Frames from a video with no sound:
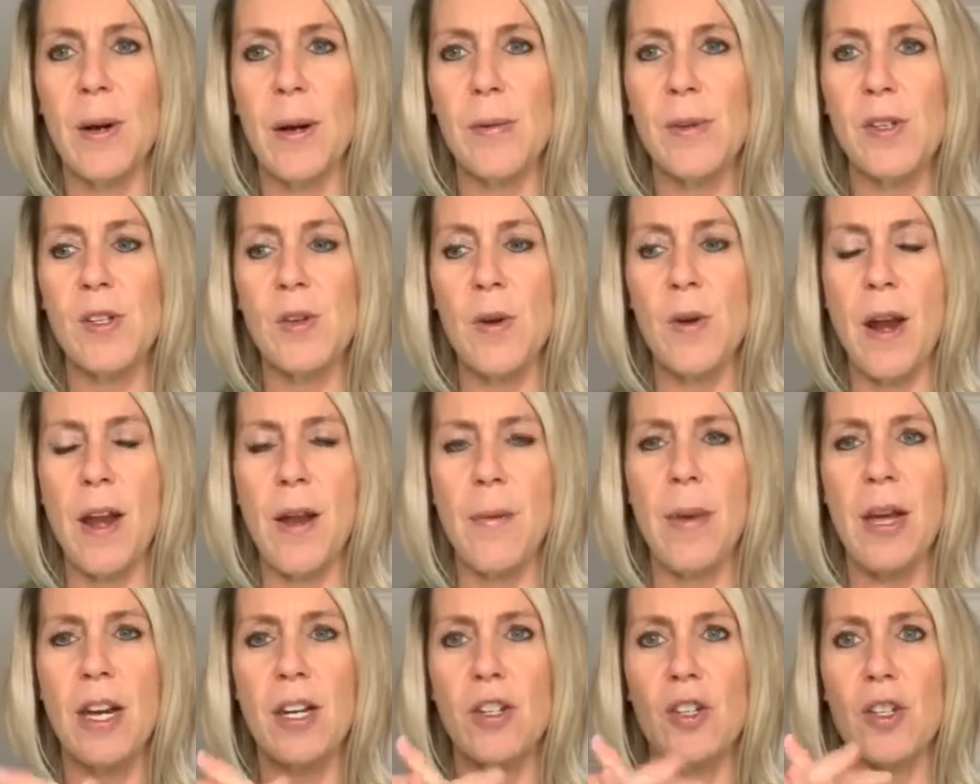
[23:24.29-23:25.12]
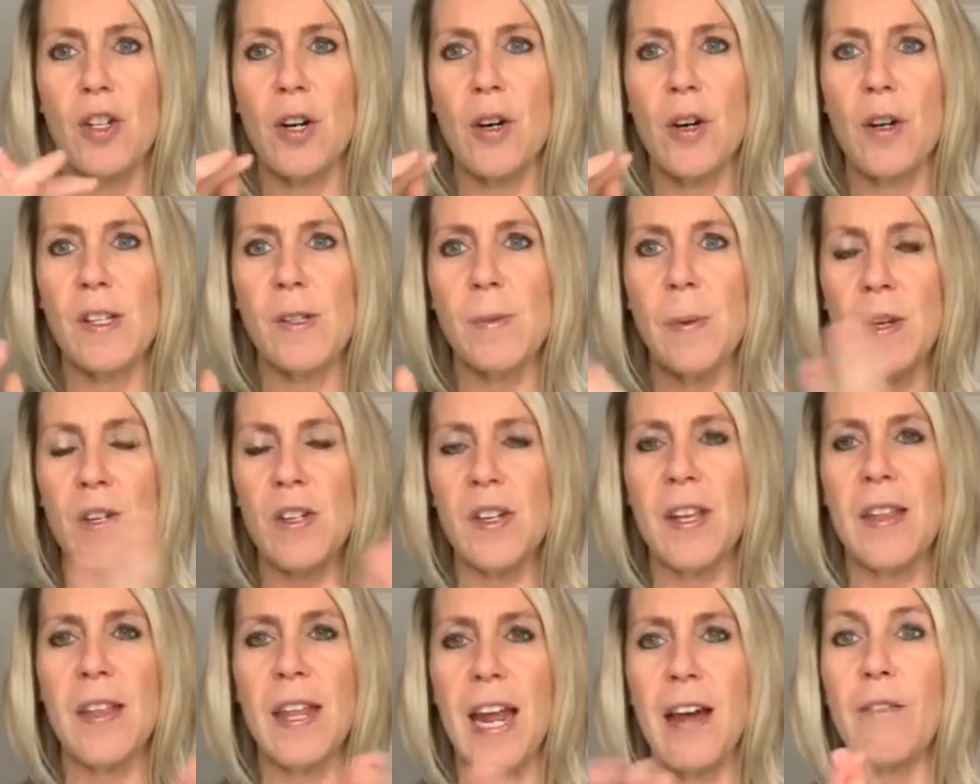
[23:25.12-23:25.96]
I was trying to make sure,
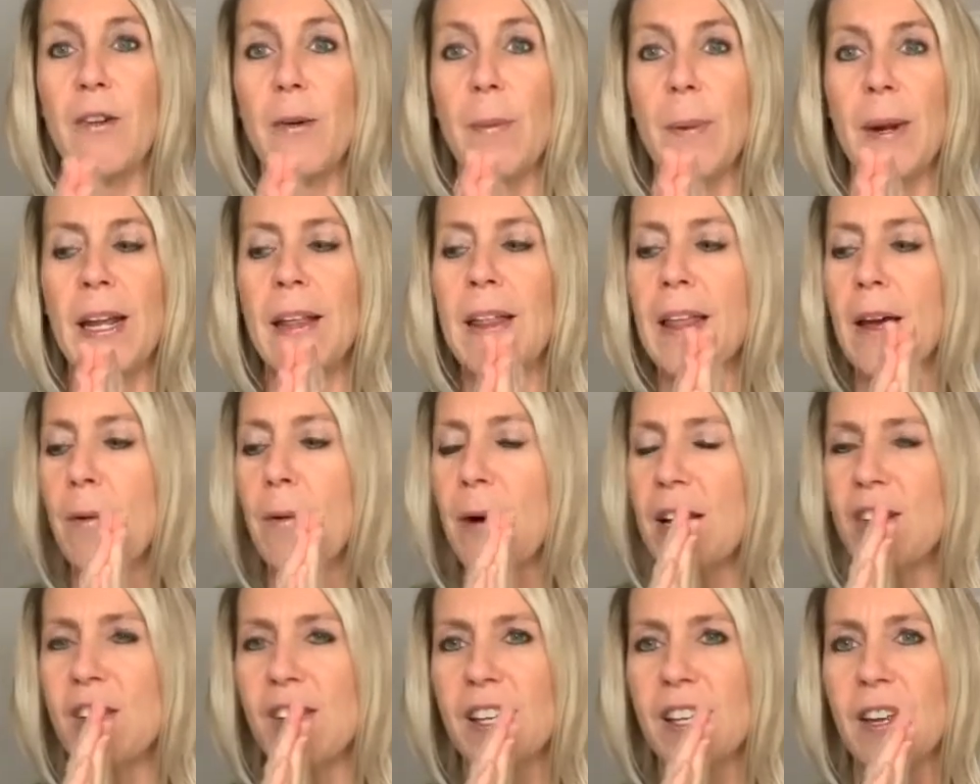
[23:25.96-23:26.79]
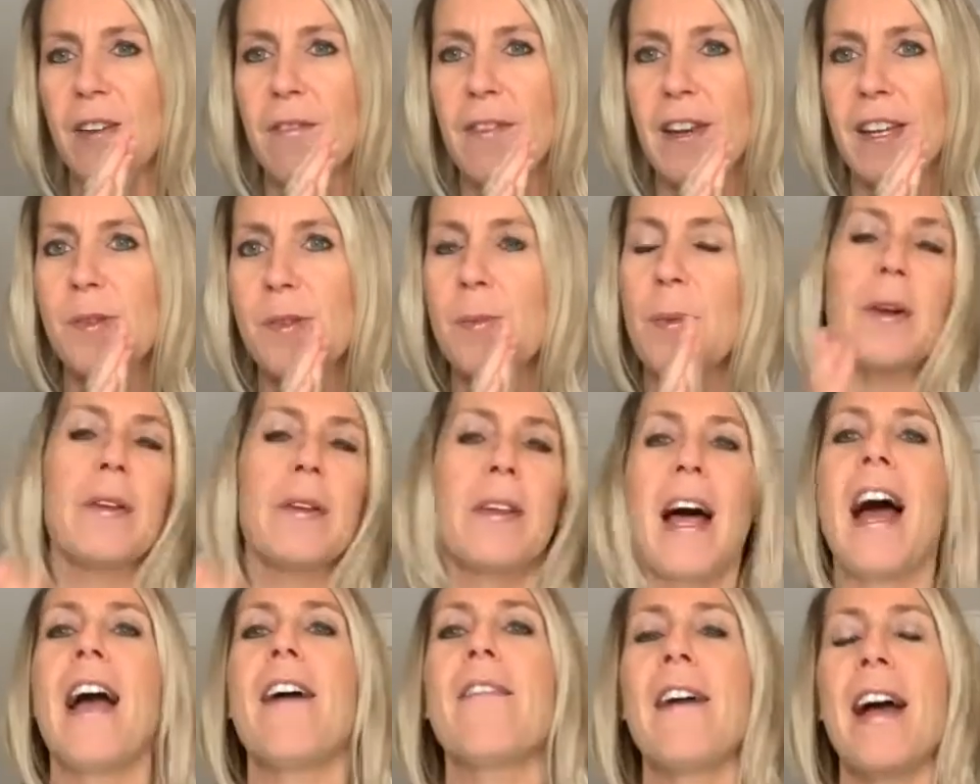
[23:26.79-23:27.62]
especially that everybody that watches on Facebook
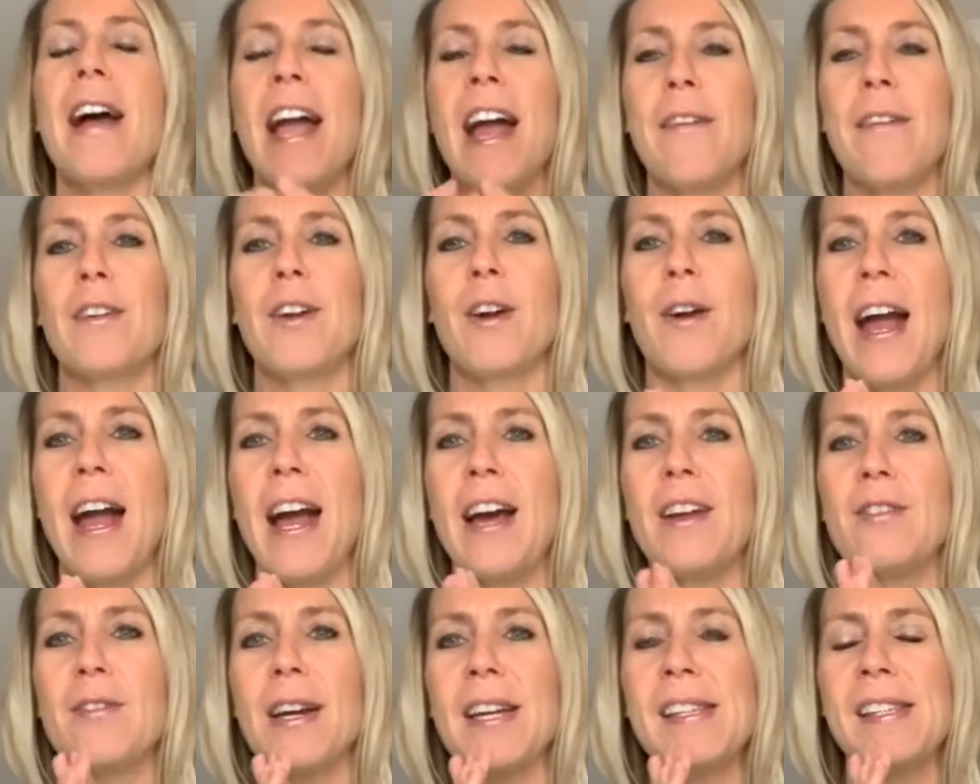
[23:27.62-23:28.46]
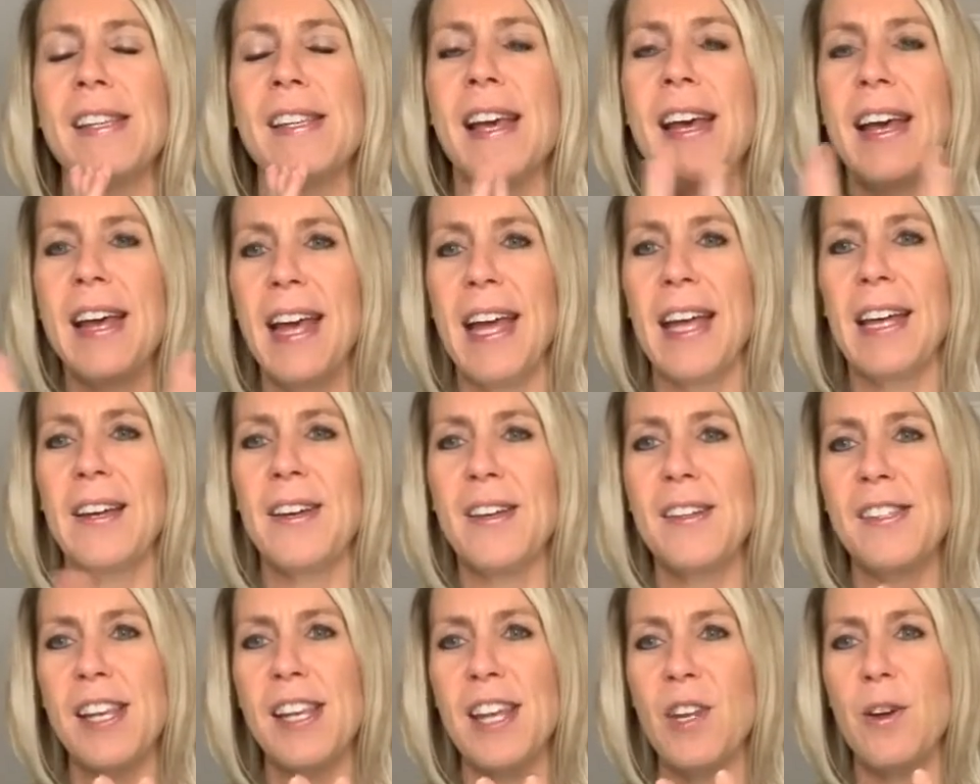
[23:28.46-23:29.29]
Live, I have your address and
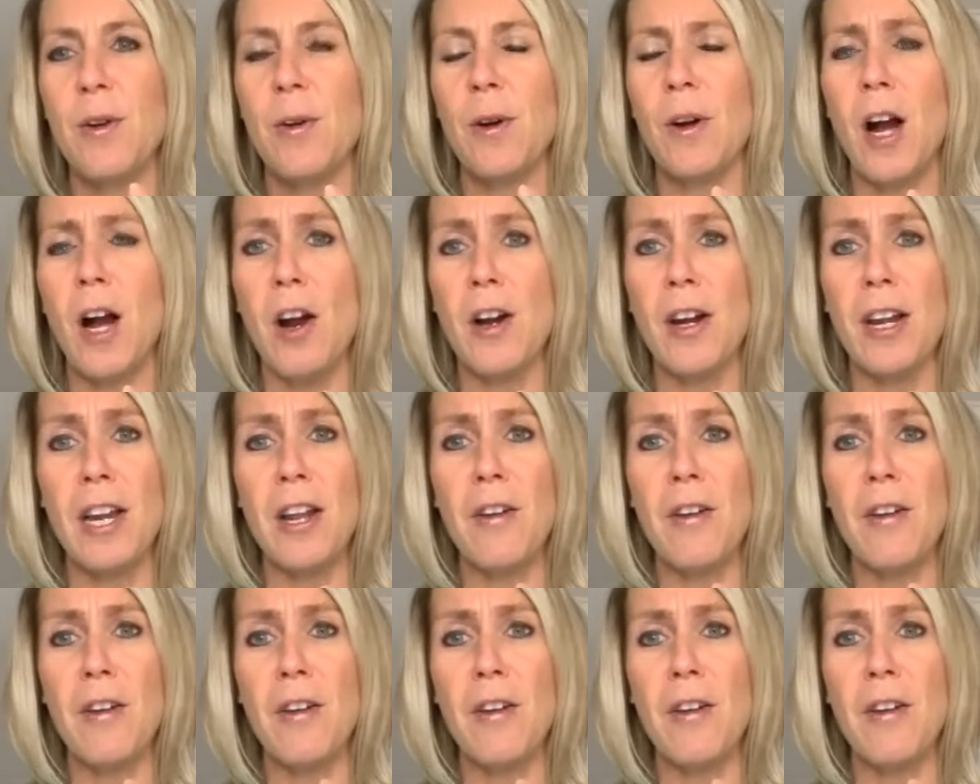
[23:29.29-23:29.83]
could send you a card.